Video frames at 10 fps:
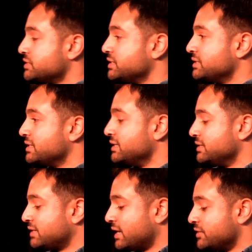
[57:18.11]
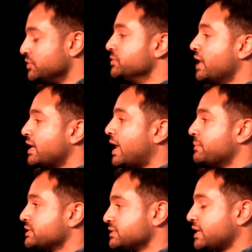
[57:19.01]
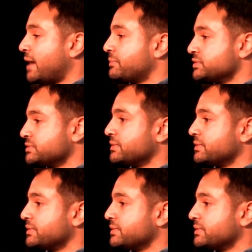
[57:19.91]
the kind of new dynamics in capitalism